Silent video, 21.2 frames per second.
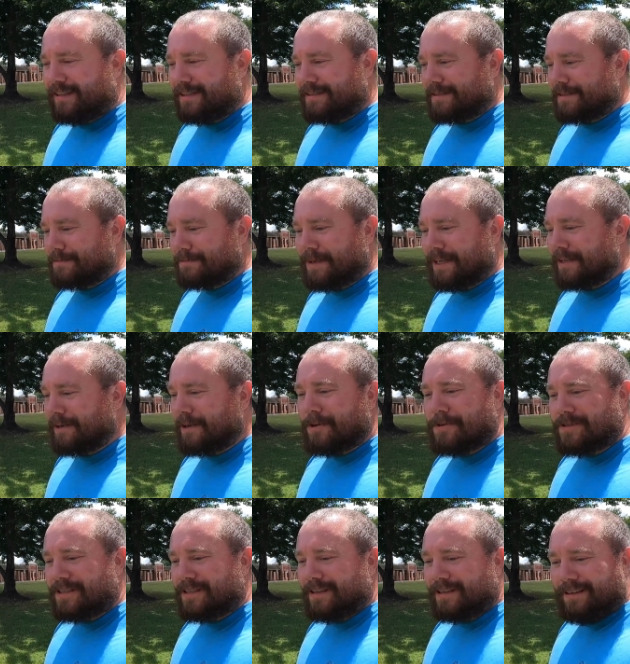He's just being
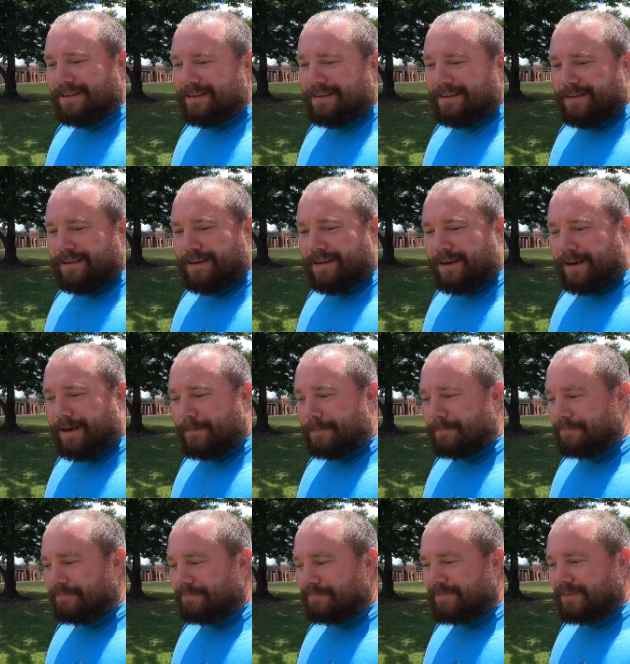nosy,
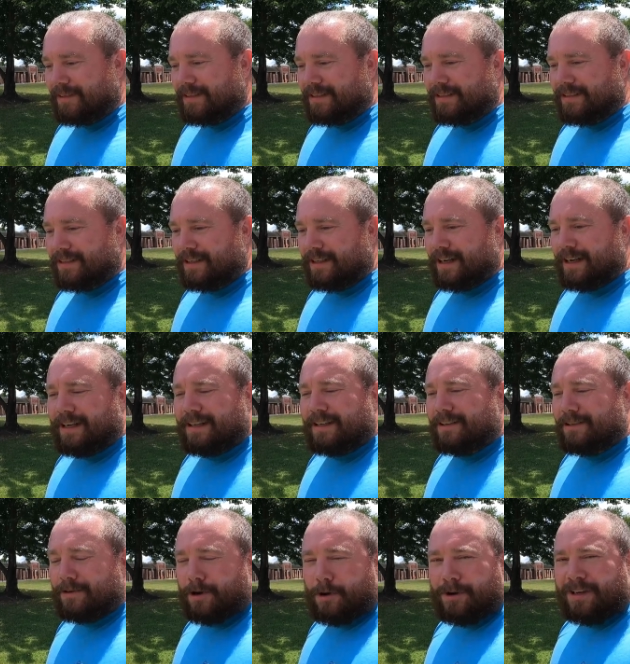um, and he,
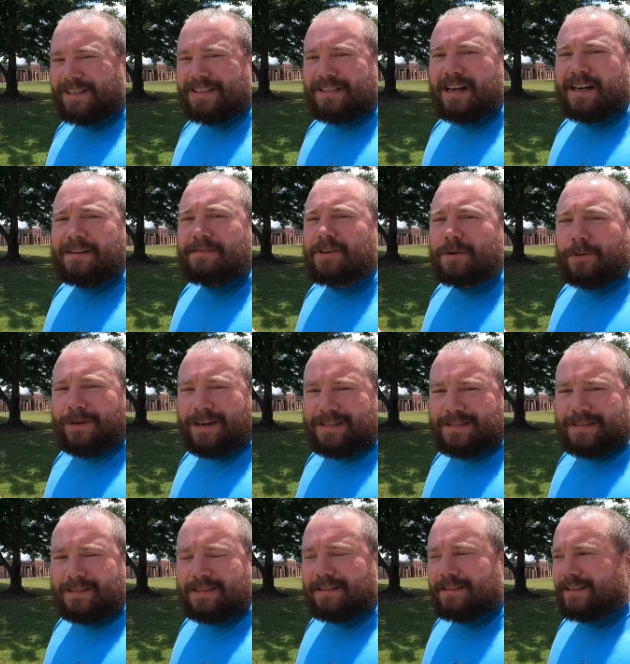you know, he's not even a
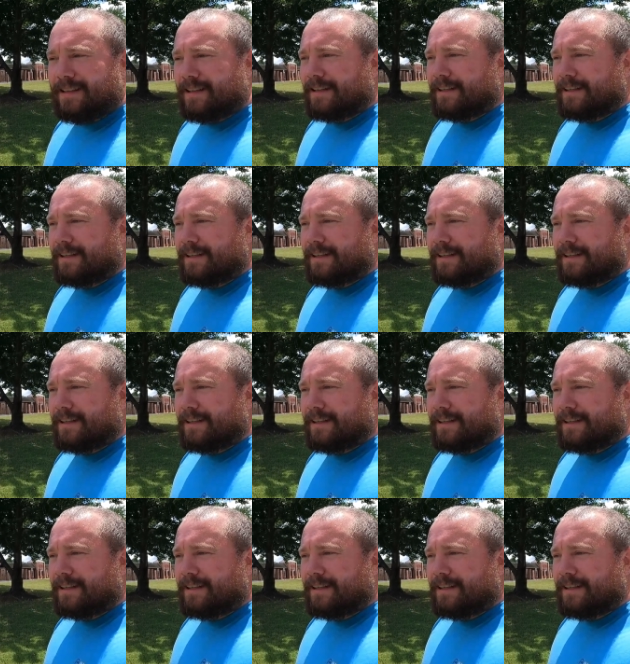resident.